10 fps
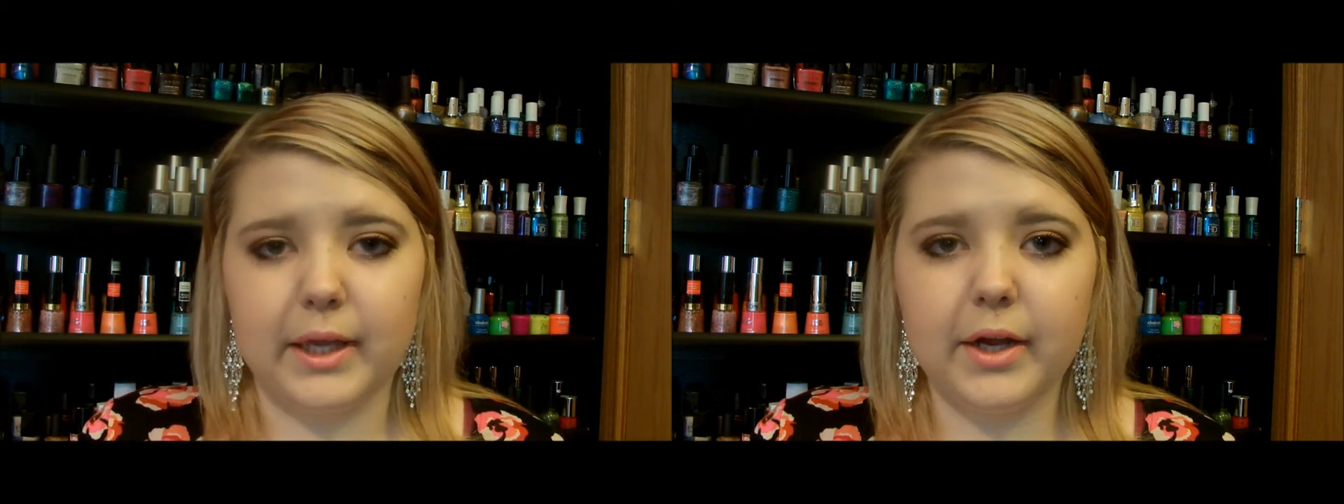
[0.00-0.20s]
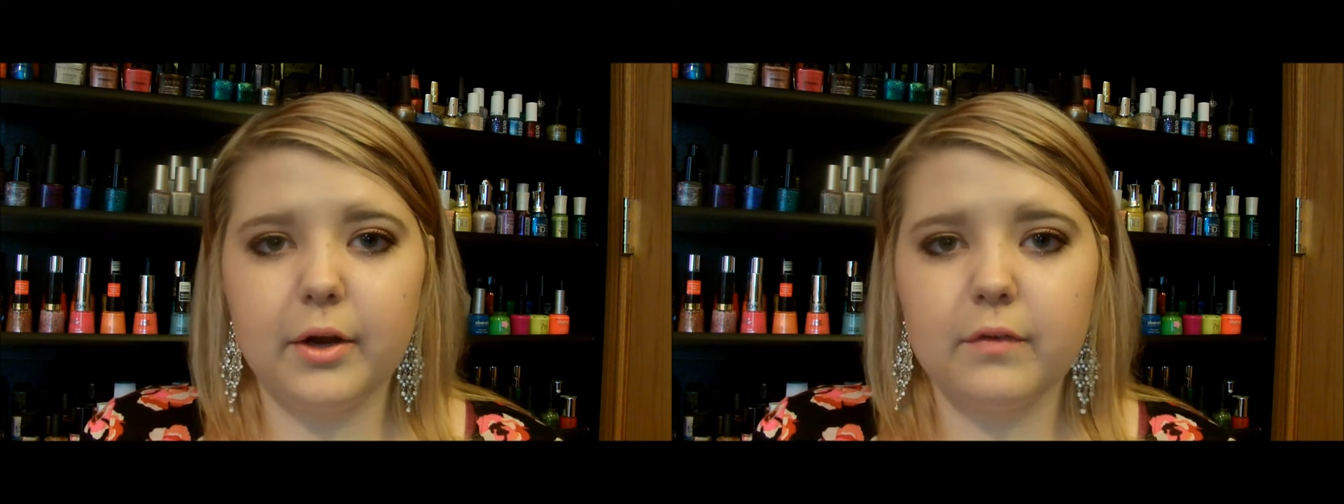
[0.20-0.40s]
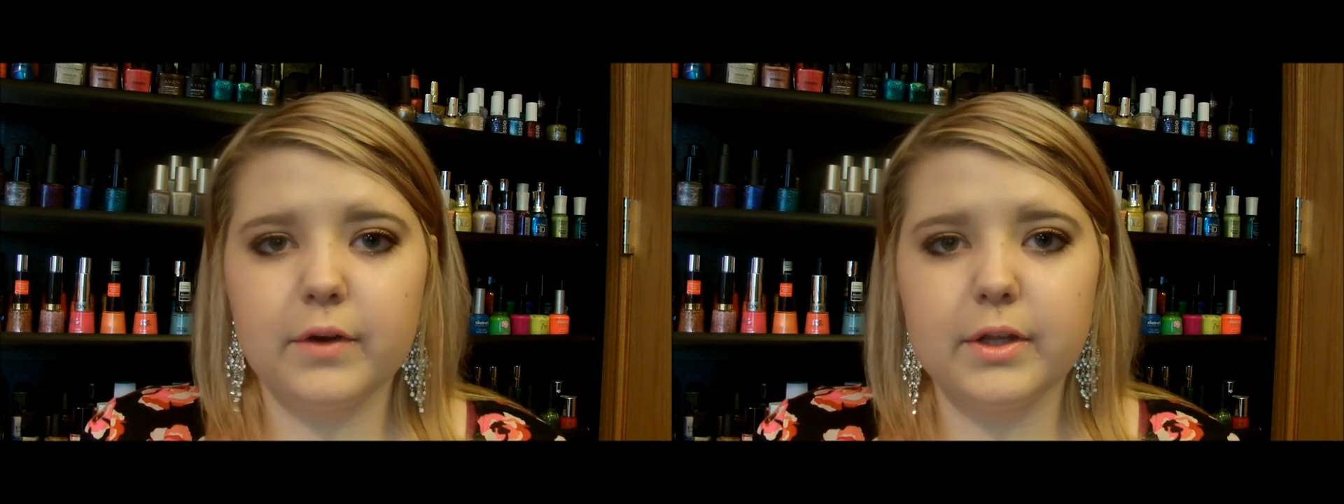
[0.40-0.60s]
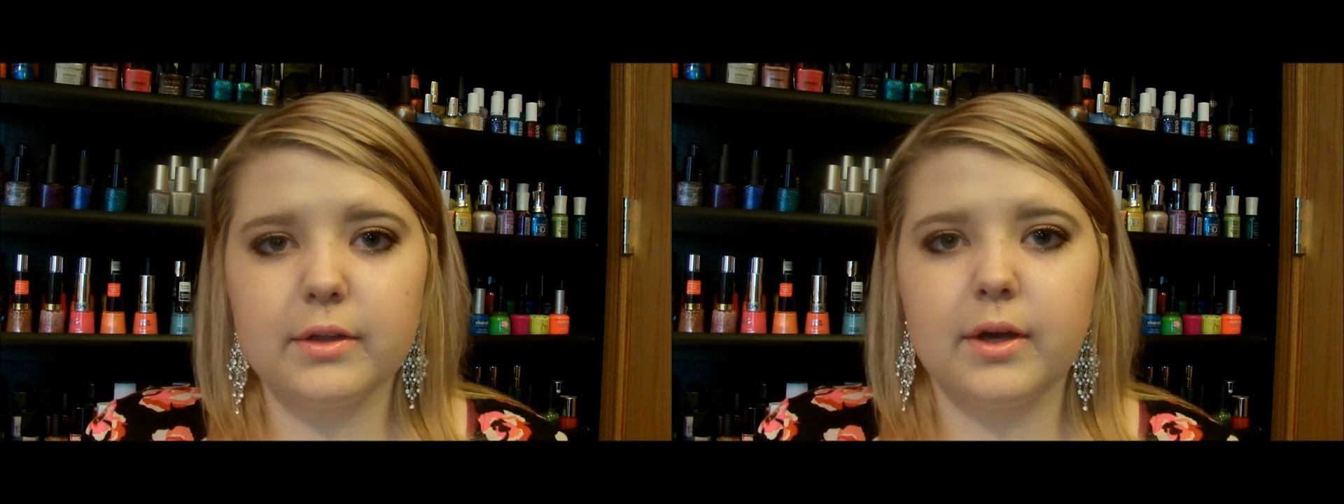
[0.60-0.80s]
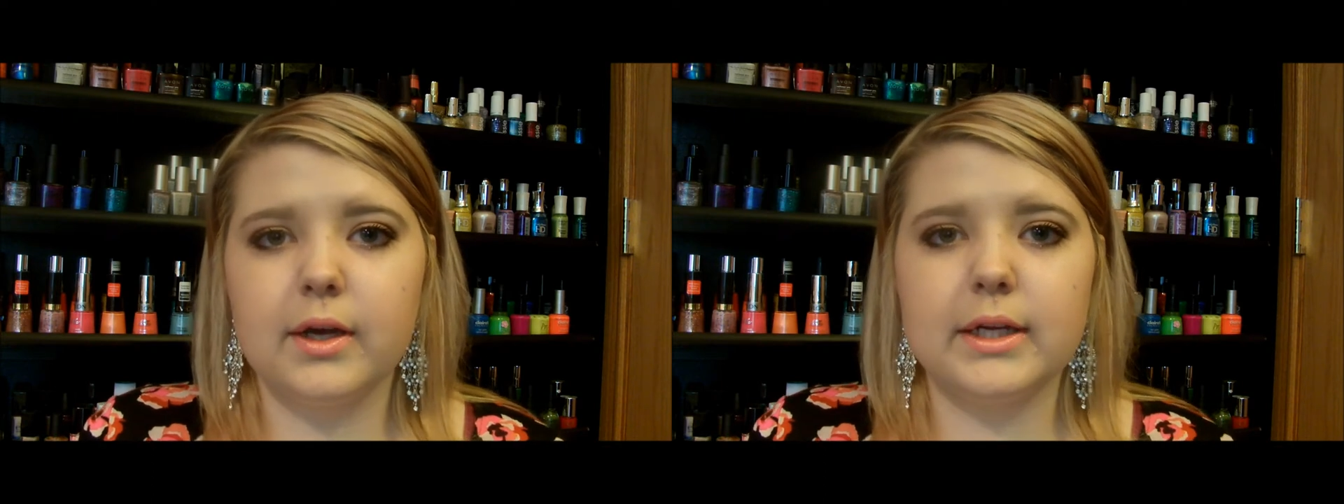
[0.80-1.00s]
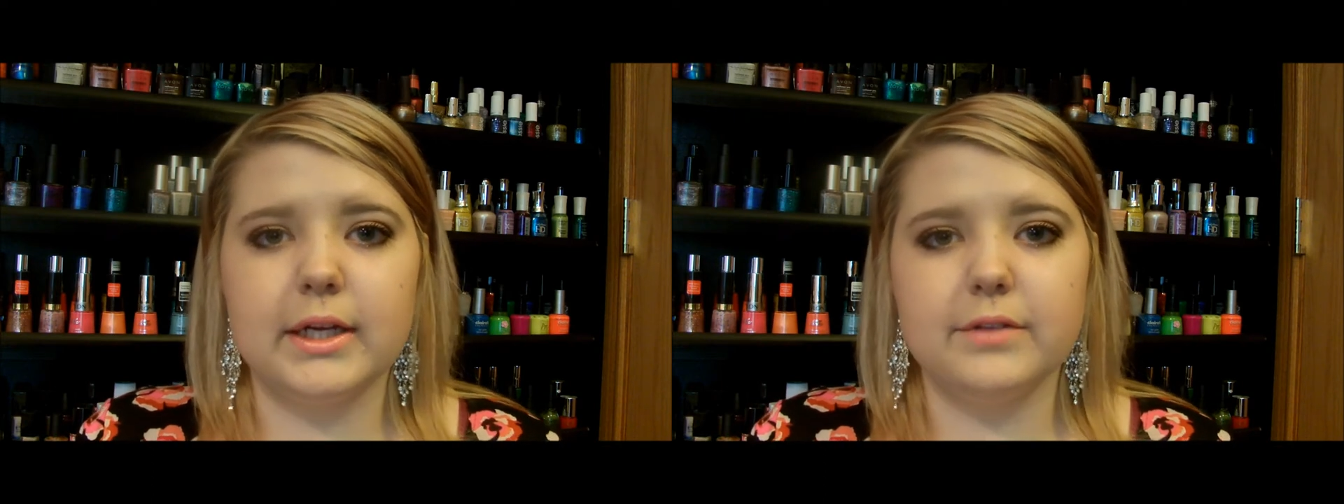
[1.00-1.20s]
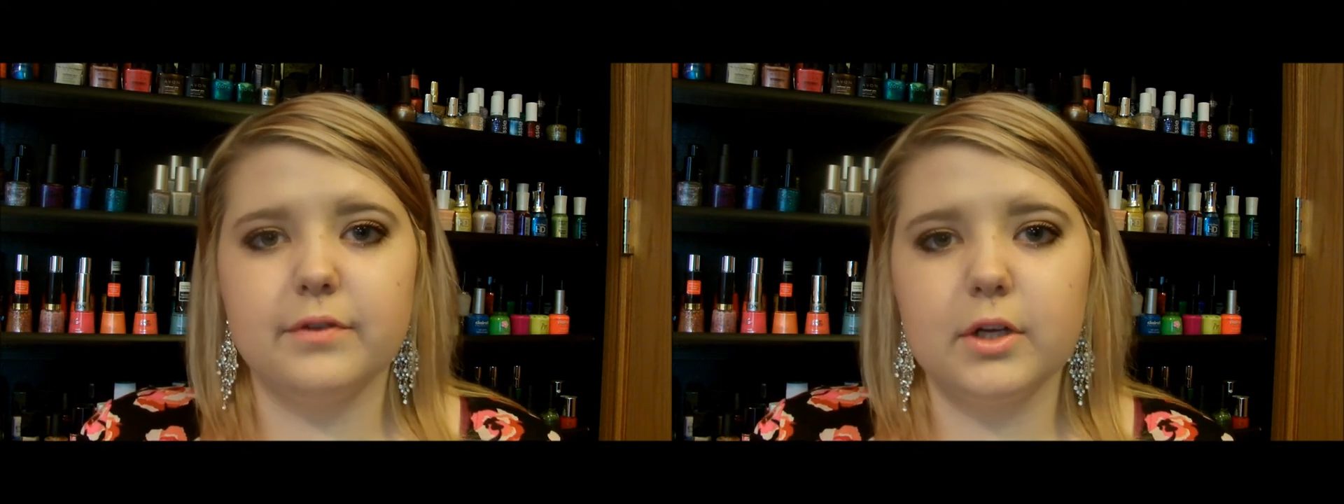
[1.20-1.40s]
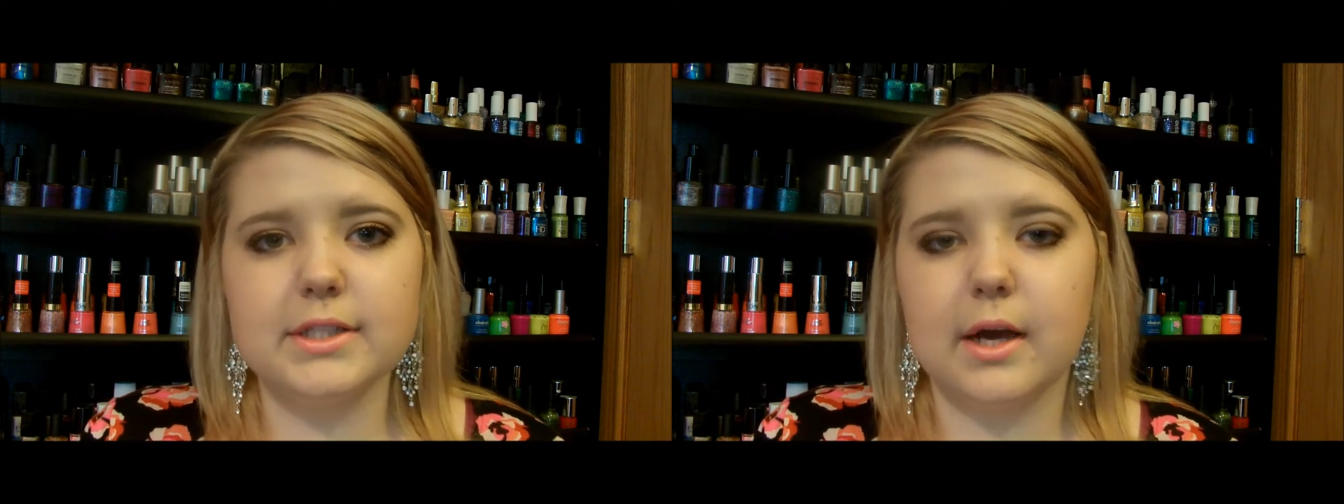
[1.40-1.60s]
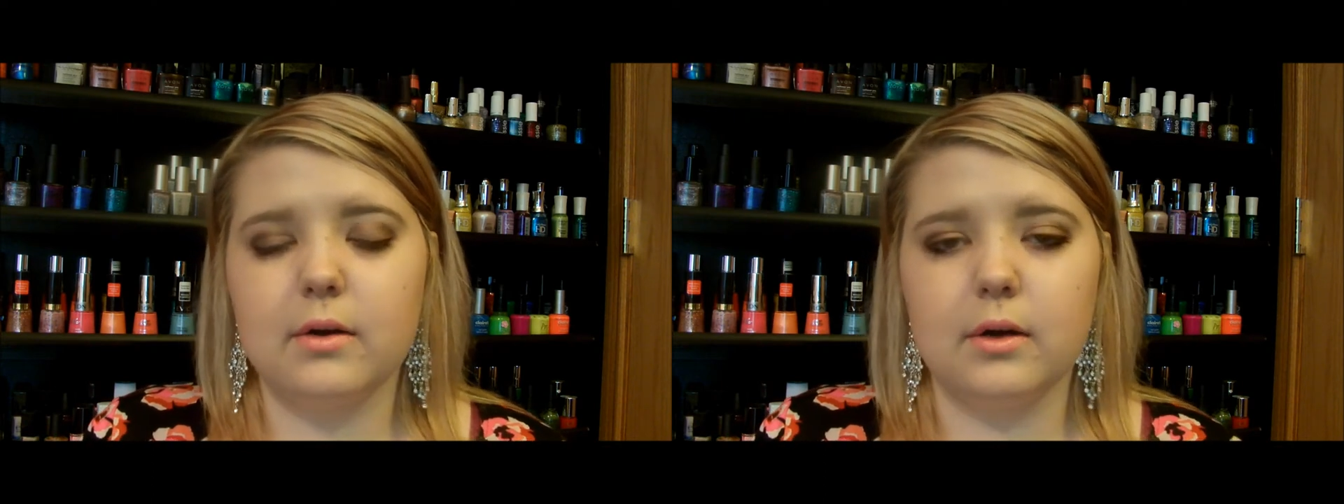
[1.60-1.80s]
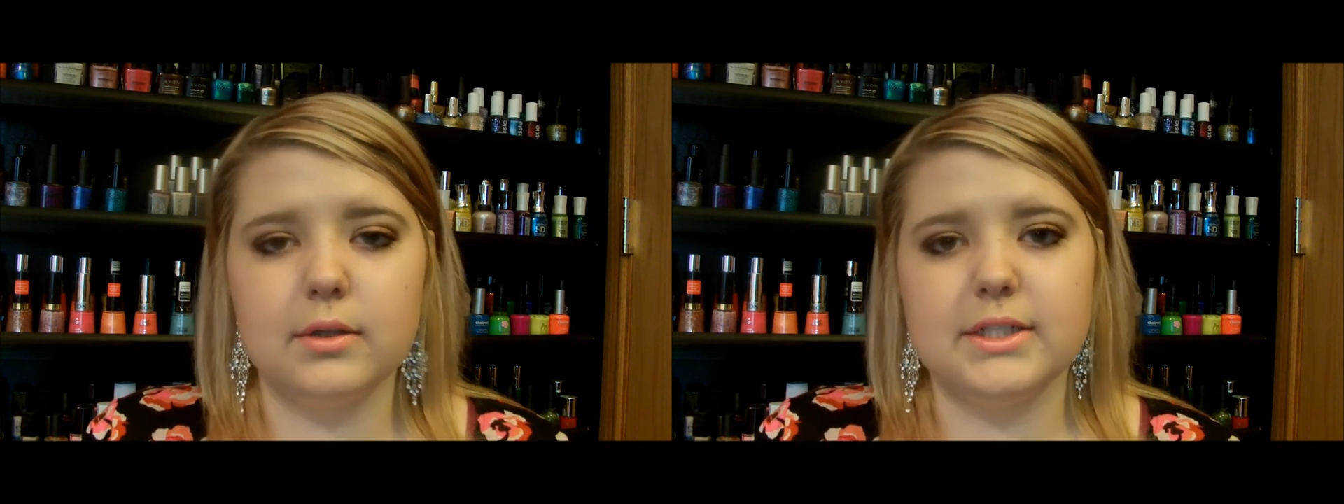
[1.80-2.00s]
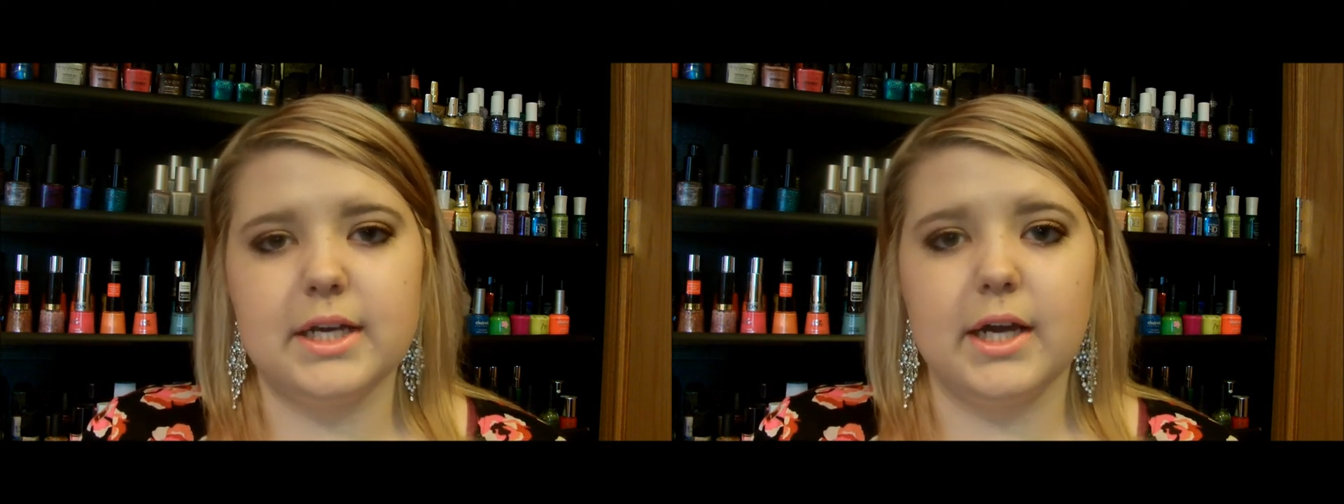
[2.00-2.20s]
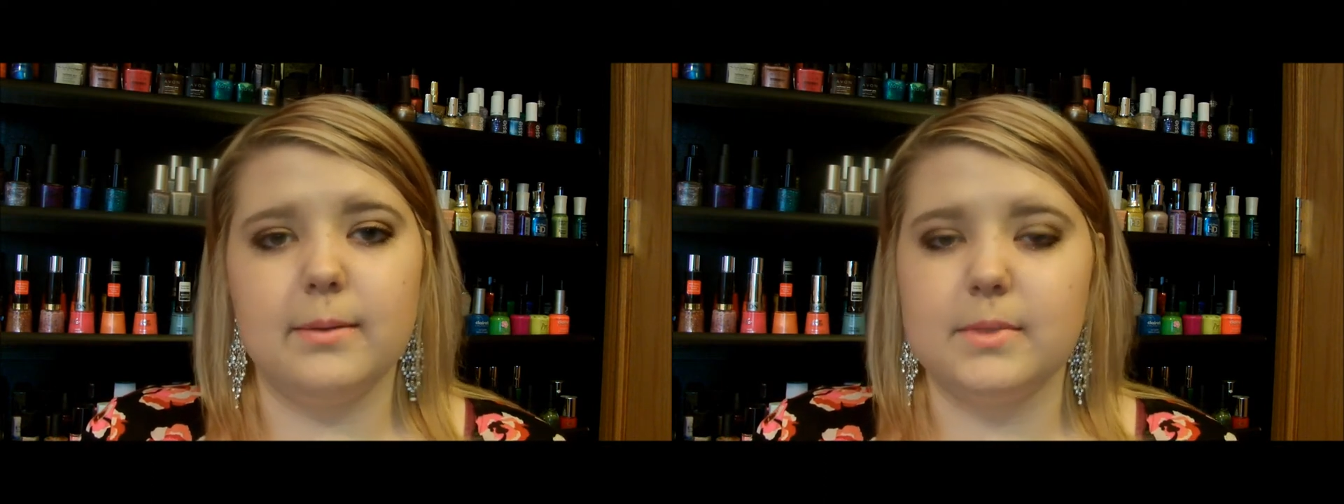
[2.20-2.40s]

hair out very long and it falls out all the time